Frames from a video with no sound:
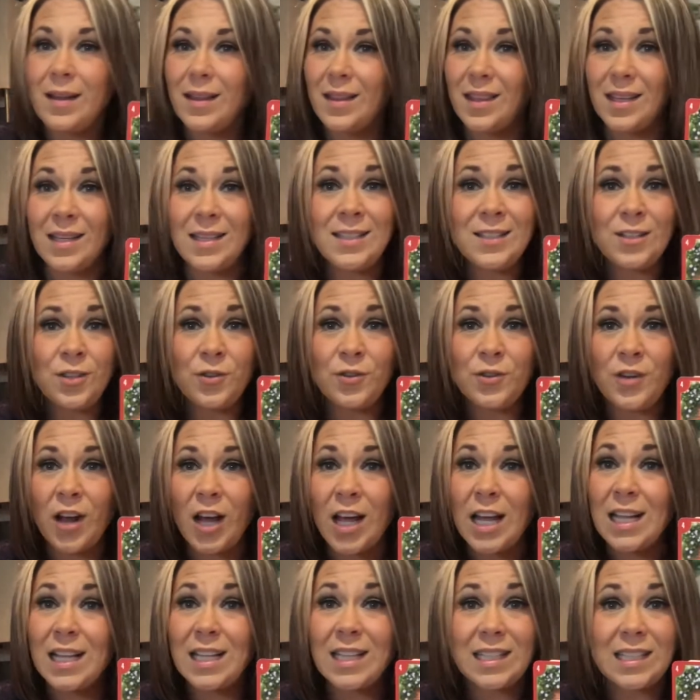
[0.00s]
Things are
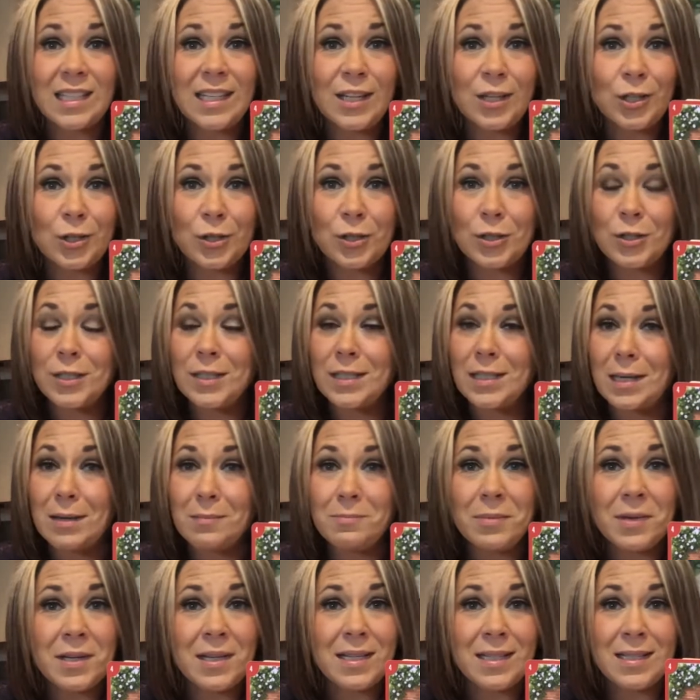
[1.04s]
not clear.
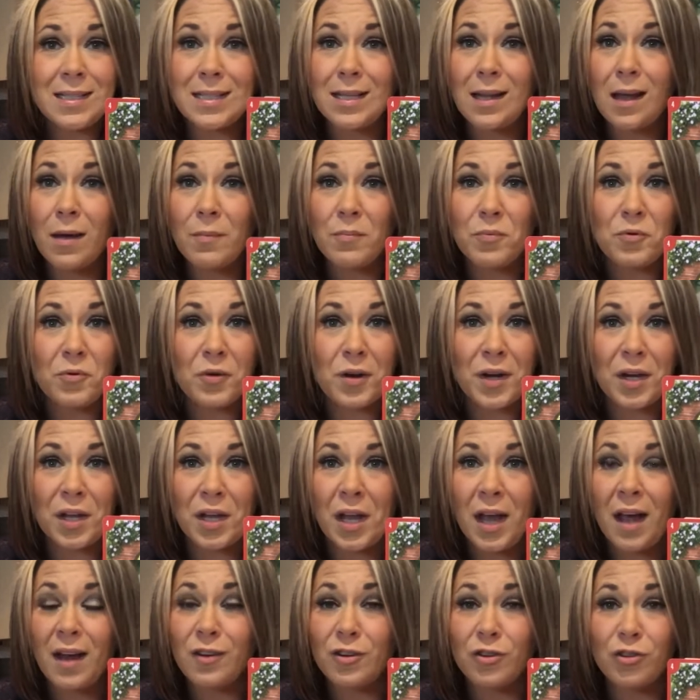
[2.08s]
Somebody is operating
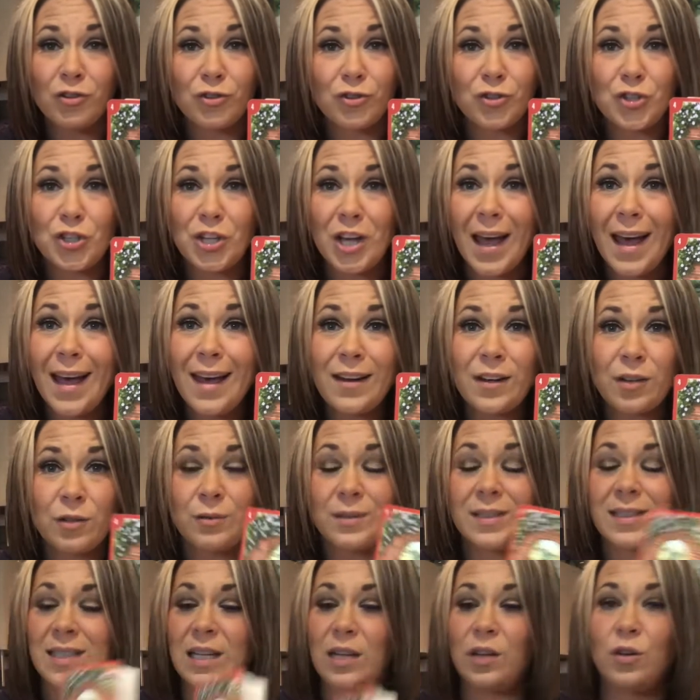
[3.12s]
out of their shadow
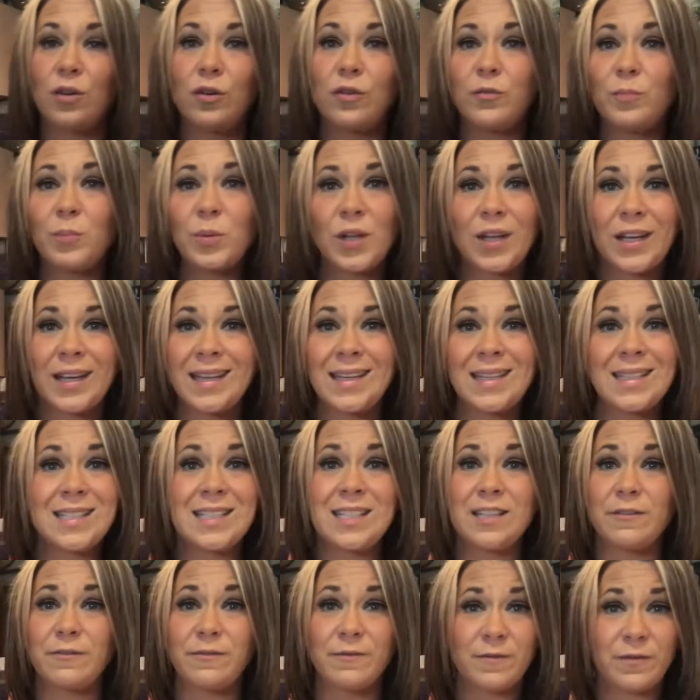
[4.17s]
self, playing
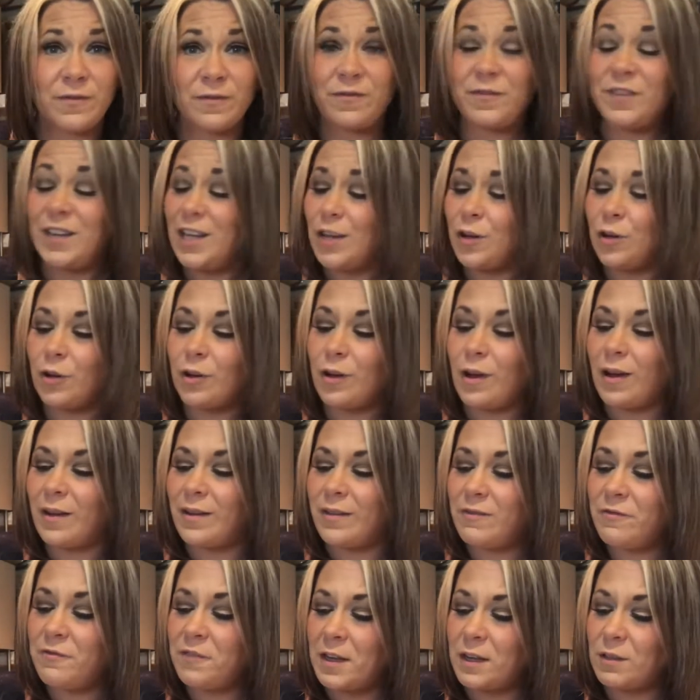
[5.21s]
into fear,
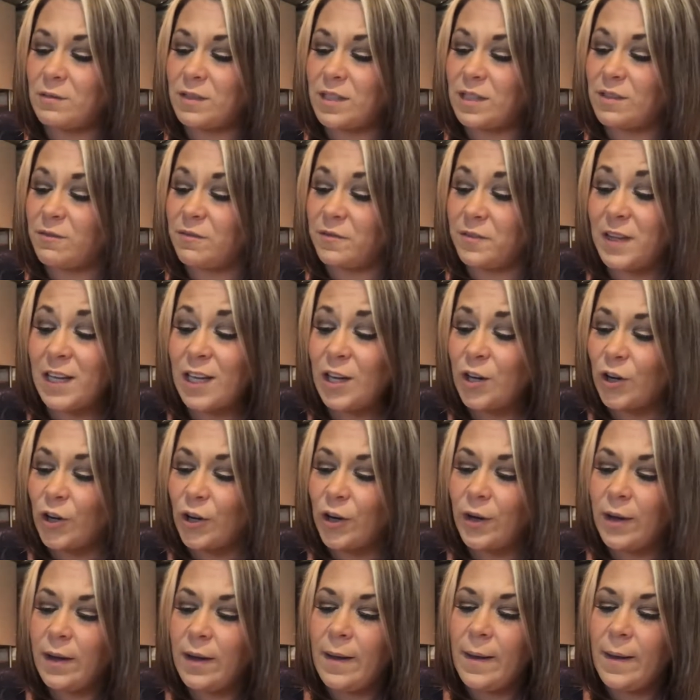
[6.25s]
unfounded fear.